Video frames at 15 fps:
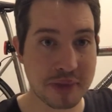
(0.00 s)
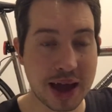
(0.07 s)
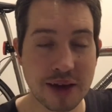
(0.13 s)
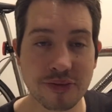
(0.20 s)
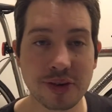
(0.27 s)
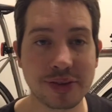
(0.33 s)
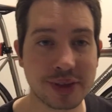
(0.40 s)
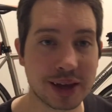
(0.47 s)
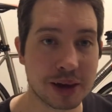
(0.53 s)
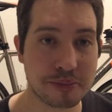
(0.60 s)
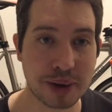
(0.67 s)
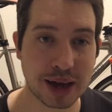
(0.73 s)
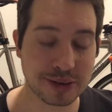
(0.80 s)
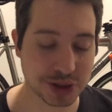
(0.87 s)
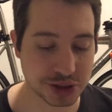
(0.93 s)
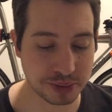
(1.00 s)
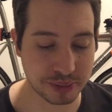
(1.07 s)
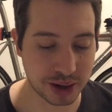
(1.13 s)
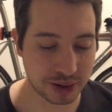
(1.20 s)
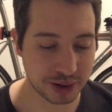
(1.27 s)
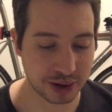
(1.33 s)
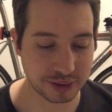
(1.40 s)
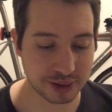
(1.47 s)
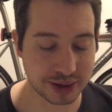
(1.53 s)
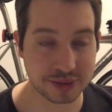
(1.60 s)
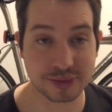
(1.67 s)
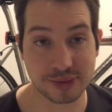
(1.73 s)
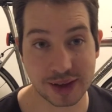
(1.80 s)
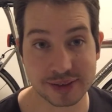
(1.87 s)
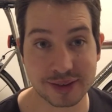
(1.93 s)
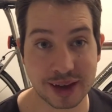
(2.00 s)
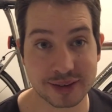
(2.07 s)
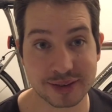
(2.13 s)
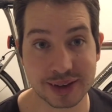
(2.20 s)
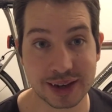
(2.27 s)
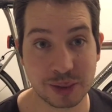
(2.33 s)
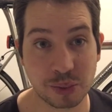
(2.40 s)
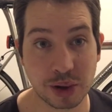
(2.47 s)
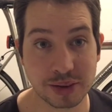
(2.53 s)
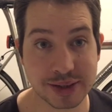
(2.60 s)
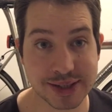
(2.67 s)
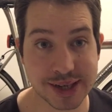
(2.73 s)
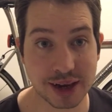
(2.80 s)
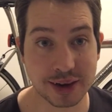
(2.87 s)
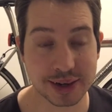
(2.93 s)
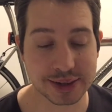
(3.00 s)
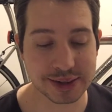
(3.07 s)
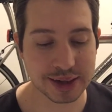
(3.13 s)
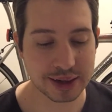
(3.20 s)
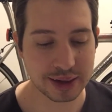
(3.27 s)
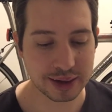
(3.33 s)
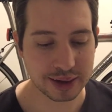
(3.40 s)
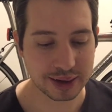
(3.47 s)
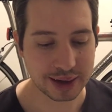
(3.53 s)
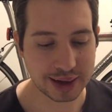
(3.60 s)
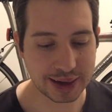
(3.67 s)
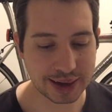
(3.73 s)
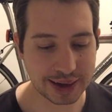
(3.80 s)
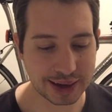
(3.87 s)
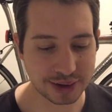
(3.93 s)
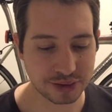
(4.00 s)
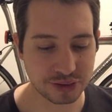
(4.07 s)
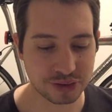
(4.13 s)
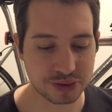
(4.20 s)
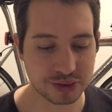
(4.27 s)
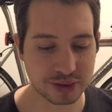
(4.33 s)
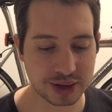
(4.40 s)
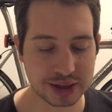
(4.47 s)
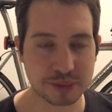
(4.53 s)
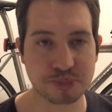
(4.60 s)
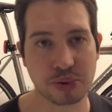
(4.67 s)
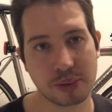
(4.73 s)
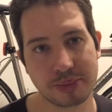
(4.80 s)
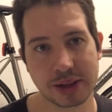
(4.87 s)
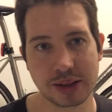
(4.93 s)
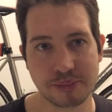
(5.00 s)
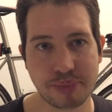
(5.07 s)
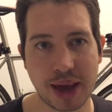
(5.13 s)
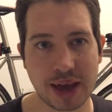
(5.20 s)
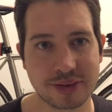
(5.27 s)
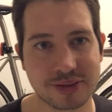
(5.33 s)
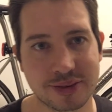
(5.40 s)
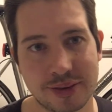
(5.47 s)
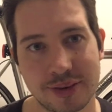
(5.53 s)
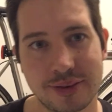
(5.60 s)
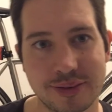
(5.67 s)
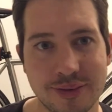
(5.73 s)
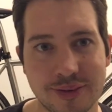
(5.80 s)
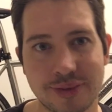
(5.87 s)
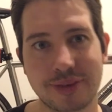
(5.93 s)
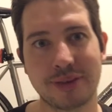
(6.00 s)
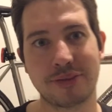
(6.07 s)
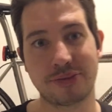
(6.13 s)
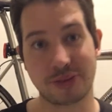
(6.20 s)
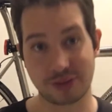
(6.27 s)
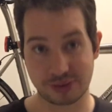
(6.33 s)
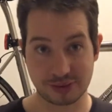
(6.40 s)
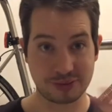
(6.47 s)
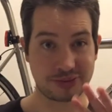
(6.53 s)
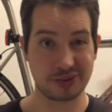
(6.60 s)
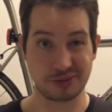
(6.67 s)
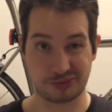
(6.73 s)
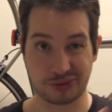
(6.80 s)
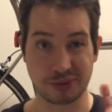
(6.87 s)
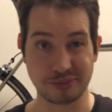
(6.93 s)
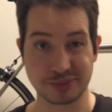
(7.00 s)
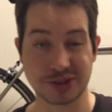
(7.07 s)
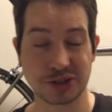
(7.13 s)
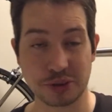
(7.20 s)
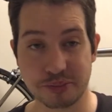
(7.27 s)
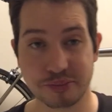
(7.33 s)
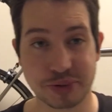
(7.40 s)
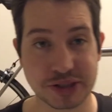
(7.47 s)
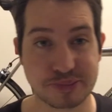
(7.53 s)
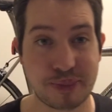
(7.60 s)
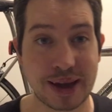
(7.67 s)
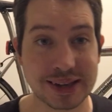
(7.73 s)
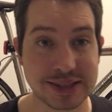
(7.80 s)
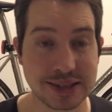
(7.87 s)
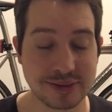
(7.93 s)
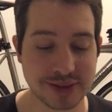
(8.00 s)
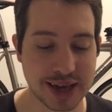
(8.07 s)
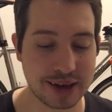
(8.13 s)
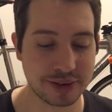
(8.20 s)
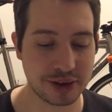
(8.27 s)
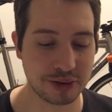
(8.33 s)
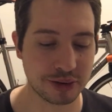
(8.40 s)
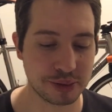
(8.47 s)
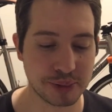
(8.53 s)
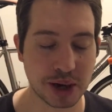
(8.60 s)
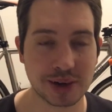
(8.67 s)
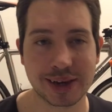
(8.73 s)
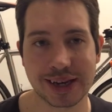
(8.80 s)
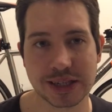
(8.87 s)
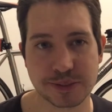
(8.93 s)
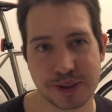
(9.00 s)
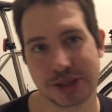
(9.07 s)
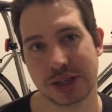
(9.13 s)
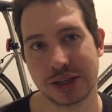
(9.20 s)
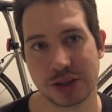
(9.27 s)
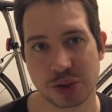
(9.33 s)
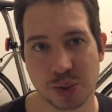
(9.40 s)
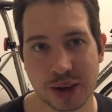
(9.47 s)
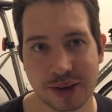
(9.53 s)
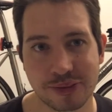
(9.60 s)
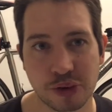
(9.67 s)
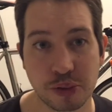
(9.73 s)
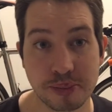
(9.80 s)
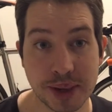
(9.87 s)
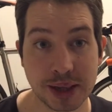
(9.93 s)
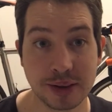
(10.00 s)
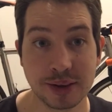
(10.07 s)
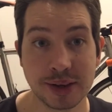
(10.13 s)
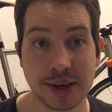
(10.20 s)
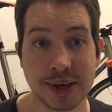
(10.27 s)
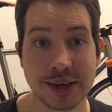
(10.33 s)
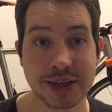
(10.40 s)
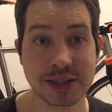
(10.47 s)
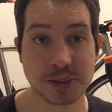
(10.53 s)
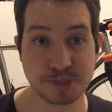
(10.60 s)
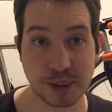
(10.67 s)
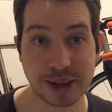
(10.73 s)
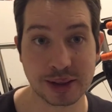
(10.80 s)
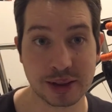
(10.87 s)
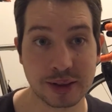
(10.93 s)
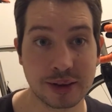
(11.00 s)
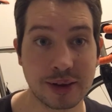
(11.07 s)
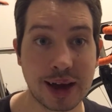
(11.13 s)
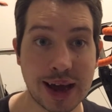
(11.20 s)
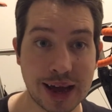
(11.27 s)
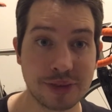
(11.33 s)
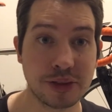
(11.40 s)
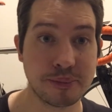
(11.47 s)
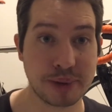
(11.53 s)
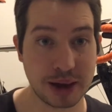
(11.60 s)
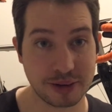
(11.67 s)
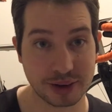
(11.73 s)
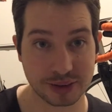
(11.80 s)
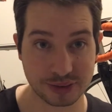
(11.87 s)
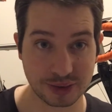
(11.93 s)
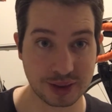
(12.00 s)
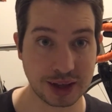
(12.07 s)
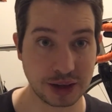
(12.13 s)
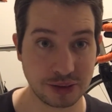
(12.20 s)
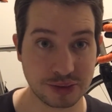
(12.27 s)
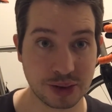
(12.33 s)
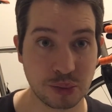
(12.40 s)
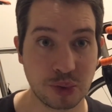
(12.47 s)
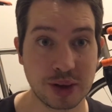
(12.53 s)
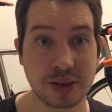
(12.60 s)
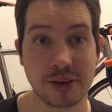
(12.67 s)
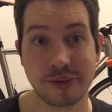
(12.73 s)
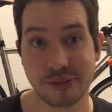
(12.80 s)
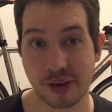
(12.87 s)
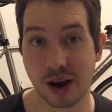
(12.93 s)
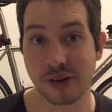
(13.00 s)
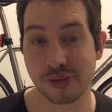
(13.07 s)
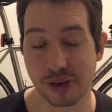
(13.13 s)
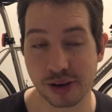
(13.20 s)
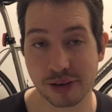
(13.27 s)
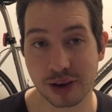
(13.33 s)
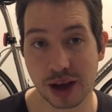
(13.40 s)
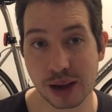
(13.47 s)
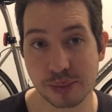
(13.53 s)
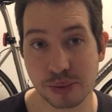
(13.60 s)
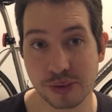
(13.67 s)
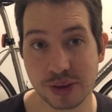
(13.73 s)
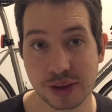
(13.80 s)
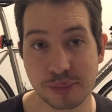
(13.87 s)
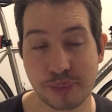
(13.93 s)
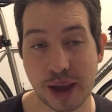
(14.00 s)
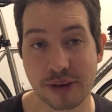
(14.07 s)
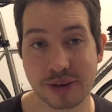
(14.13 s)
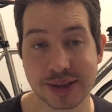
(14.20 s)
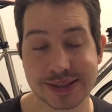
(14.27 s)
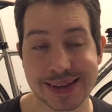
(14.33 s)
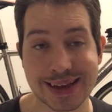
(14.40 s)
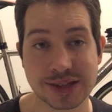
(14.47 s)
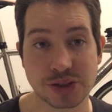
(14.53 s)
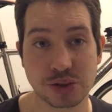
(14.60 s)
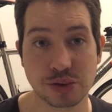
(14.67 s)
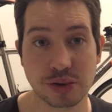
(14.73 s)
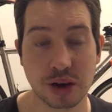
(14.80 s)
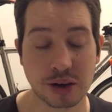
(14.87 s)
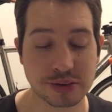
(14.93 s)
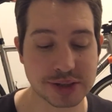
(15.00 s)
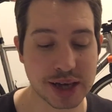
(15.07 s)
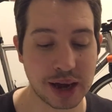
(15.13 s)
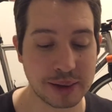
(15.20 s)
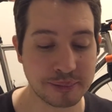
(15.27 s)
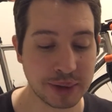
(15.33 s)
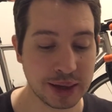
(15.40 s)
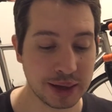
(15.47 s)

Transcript: everything about Shimano is fantastically well designed, and it's probably the best from some perspectives out there on the market, especially the 24mm spindle, and the bearings that they use it with are very reliable. The bearings last a good long time,